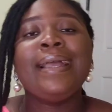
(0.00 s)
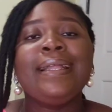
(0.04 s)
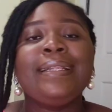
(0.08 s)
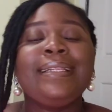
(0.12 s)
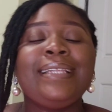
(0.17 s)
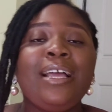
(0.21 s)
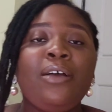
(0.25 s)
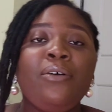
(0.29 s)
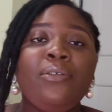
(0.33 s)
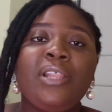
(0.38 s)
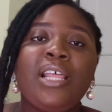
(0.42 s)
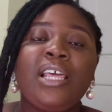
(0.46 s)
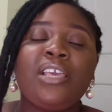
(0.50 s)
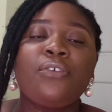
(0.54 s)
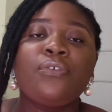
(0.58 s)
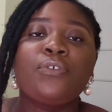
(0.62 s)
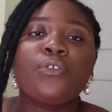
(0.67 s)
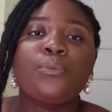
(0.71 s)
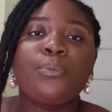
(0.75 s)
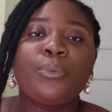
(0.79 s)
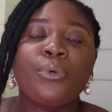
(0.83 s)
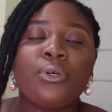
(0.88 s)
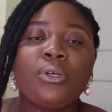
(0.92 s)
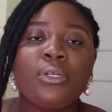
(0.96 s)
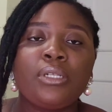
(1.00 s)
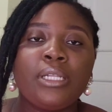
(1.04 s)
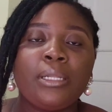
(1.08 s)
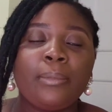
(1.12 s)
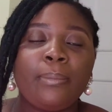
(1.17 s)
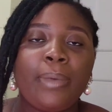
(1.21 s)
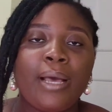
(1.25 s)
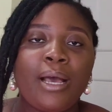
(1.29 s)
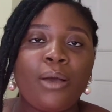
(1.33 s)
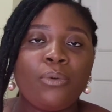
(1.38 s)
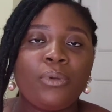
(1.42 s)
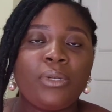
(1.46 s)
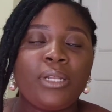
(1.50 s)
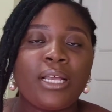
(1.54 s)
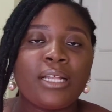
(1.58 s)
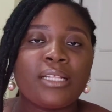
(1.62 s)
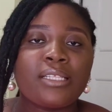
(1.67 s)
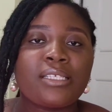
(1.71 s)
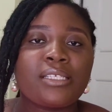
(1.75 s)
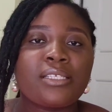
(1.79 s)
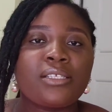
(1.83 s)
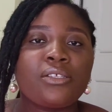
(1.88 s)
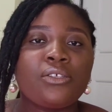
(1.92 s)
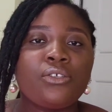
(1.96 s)
Now that you've spoken about
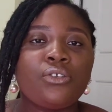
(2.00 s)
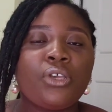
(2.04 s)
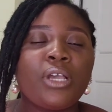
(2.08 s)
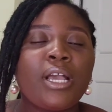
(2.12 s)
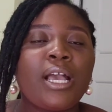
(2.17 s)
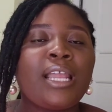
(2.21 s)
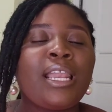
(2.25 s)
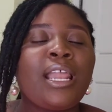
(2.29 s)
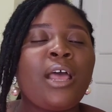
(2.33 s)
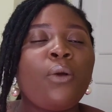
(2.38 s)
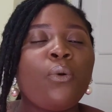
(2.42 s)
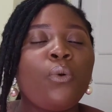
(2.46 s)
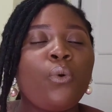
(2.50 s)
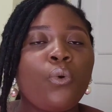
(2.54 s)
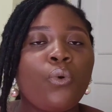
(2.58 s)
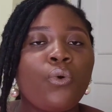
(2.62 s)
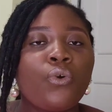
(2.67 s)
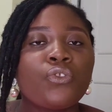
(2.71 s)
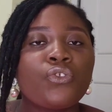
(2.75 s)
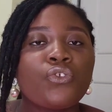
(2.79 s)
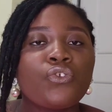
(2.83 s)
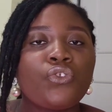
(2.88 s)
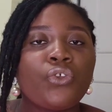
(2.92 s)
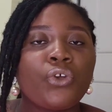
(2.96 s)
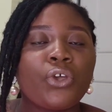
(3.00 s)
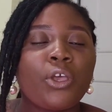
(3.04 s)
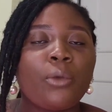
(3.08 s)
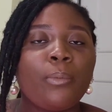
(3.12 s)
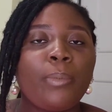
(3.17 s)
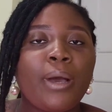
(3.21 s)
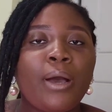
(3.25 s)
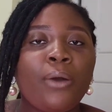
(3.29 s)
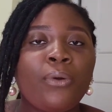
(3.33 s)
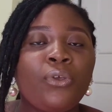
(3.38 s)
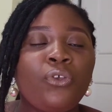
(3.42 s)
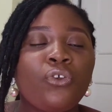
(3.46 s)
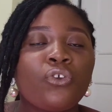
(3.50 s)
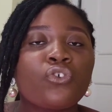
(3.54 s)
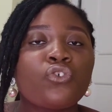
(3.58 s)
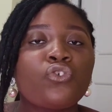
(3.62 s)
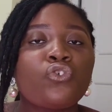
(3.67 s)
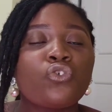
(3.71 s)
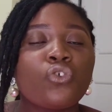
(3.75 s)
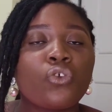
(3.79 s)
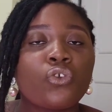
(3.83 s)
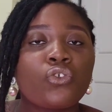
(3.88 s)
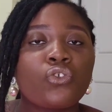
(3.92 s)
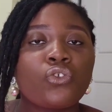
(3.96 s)
that, you can now go on to talk about your
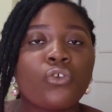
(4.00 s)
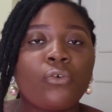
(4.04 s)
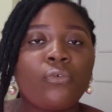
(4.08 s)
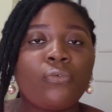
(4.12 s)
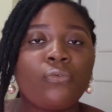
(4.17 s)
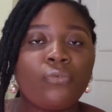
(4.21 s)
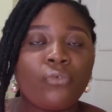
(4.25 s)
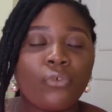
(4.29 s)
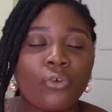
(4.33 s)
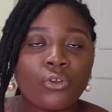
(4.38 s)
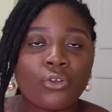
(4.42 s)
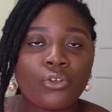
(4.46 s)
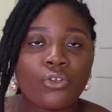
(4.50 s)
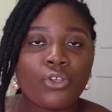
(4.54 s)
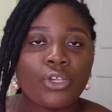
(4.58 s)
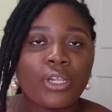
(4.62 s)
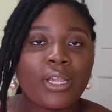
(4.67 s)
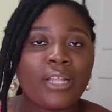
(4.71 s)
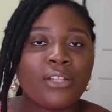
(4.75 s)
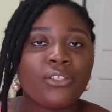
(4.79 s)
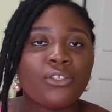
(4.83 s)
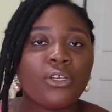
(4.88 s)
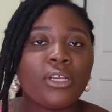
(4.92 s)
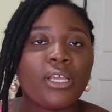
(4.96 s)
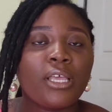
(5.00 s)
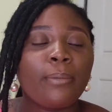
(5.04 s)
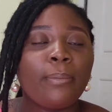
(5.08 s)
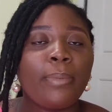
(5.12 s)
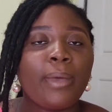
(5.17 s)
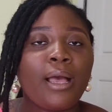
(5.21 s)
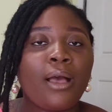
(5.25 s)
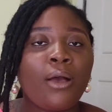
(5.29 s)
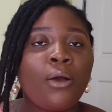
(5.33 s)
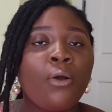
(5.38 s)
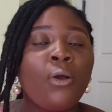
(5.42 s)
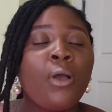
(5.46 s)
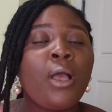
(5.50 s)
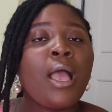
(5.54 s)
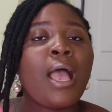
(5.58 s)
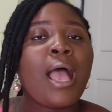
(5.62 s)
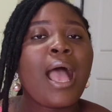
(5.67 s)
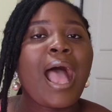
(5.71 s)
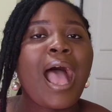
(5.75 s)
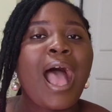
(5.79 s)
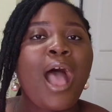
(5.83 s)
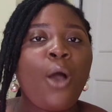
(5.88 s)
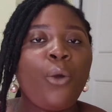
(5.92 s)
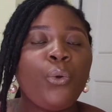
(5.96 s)
source of fund. You can talk about
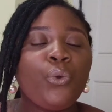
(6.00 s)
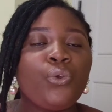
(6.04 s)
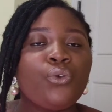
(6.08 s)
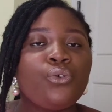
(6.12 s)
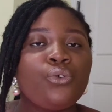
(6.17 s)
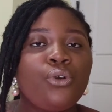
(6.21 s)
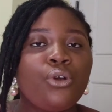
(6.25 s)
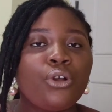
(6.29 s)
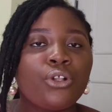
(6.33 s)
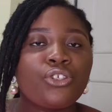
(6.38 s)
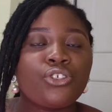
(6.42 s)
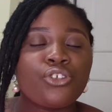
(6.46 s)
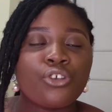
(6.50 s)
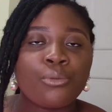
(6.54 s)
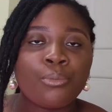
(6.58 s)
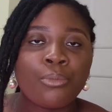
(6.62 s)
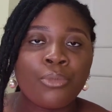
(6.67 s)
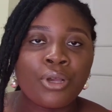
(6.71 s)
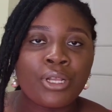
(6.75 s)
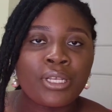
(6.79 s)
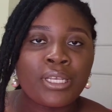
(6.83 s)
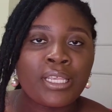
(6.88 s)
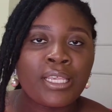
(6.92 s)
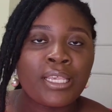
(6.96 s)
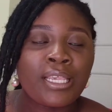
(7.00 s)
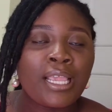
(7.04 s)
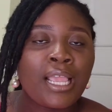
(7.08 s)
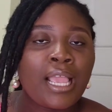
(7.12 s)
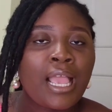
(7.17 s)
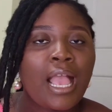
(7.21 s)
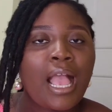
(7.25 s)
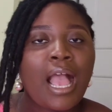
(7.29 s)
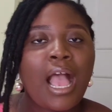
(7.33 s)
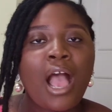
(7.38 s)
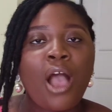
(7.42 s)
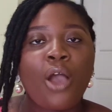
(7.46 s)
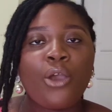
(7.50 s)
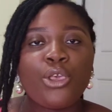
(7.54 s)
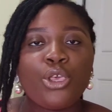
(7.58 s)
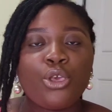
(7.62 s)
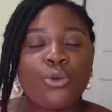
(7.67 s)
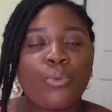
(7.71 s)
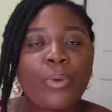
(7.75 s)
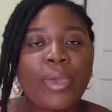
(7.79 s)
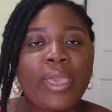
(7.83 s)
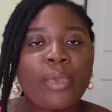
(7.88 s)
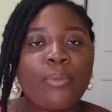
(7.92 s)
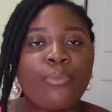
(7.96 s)
how you got your money, how you
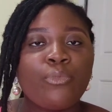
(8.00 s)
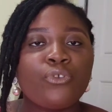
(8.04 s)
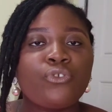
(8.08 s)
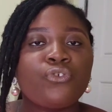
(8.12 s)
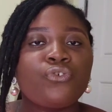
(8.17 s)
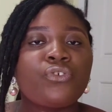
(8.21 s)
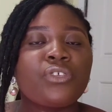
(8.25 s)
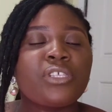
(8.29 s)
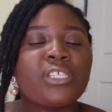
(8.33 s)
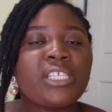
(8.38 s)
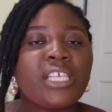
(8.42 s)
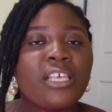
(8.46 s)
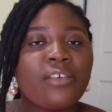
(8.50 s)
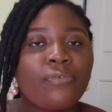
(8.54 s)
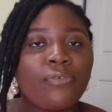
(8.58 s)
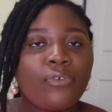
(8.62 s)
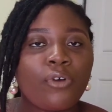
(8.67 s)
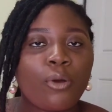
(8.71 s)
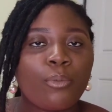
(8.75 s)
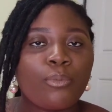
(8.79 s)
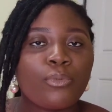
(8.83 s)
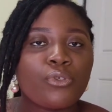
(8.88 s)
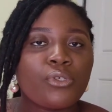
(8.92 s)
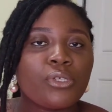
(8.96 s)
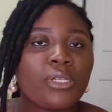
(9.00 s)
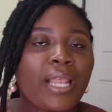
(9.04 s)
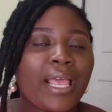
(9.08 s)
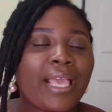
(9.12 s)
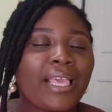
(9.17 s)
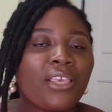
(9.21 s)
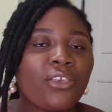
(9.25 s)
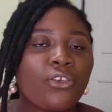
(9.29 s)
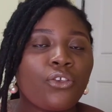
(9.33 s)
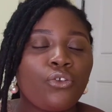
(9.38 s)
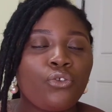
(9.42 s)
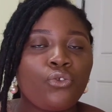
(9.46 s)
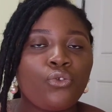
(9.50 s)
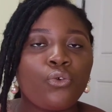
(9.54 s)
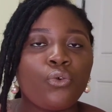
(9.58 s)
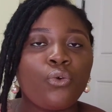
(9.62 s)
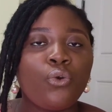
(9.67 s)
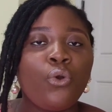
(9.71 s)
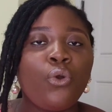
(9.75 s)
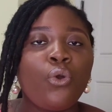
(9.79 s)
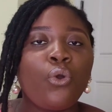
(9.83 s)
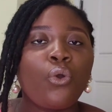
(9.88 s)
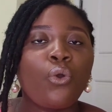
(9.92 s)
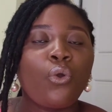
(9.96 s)
were able to save up to like,
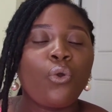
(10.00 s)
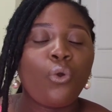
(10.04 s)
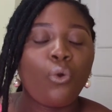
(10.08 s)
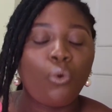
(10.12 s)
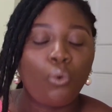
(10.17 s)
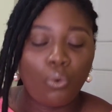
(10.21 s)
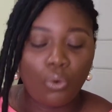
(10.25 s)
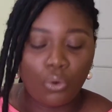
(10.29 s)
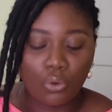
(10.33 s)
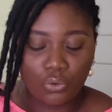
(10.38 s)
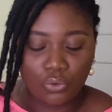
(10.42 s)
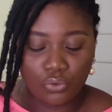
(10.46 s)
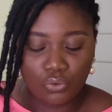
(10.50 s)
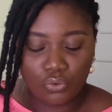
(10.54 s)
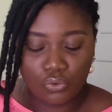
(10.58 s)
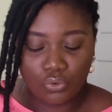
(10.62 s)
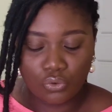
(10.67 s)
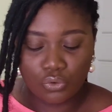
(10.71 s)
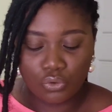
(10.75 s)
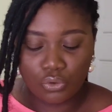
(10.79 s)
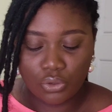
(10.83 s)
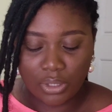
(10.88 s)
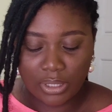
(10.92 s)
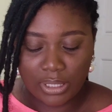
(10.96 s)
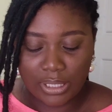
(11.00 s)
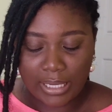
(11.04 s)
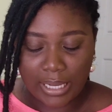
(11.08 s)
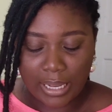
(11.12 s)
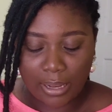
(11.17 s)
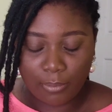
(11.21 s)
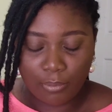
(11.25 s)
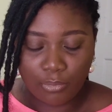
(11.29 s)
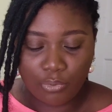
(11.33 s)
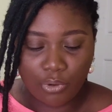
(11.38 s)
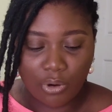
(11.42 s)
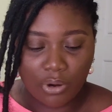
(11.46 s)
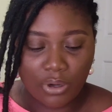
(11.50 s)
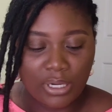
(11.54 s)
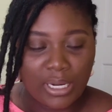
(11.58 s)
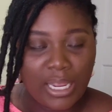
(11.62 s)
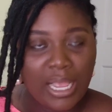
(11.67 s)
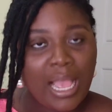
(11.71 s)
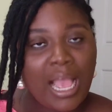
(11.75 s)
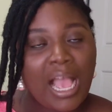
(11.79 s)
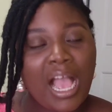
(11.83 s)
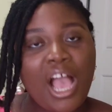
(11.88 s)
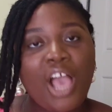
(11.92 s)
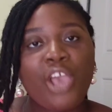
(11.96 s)
go on to study abroad,
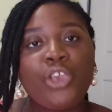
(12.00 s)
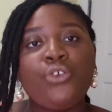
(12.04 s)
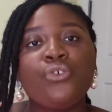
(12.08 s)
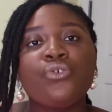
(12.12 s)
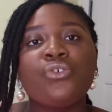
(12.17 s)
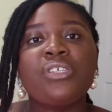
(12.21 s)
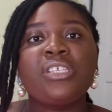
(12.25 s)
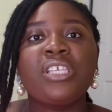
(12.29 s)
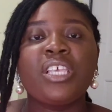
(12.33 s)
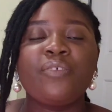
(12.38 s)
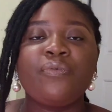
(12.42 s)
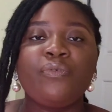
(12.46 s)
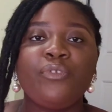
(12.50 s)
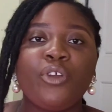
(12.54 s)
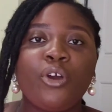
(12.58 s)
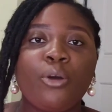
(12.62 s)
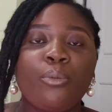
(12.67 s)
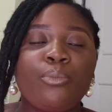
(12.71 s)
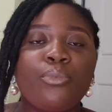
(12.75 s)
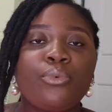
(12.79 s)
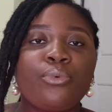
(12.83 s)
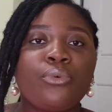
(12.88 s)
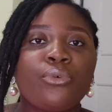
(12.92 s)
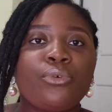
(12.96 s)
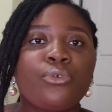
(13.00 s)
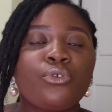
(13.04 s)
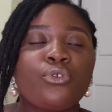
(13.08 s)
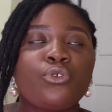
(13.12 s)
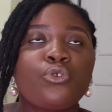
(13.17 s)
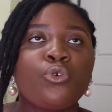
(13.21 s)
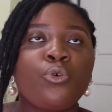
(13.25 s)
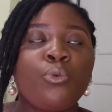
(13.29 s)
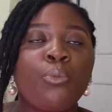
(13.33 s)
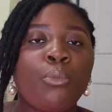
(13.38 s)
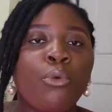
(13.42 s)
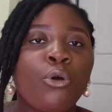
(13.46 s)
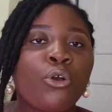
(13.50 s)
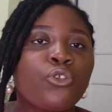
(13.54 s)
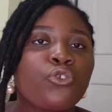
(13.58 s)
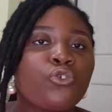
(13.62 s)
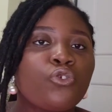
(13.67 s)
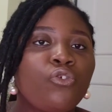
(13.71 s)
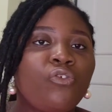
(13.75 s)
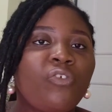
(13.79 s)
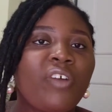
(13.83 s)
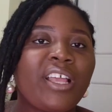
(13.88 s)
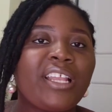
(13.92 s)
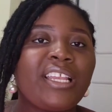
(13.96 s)
how you saved up so much
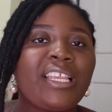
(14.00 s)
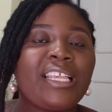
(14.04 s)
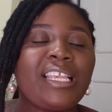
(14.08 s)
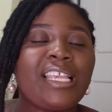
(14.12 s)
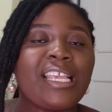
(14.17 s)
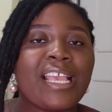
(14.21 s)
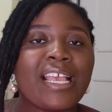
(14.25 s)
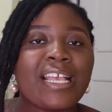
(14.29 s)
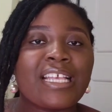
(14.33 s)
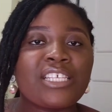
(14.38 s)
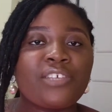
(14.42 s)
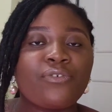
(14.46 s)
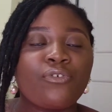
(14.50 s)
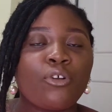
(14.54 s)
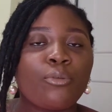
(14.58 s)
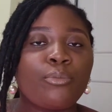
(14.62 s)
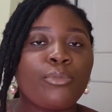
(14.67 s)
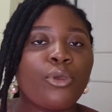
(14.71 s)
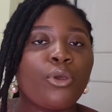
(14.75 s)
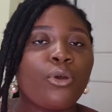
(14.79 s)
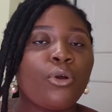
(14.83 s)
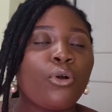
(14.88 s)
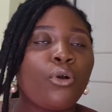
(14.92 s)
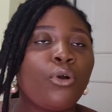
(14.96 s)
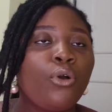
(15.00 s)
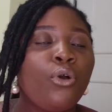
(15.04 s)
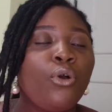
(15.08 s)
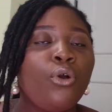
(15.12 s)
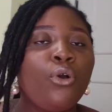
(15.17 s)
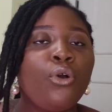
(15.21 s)
over the years from your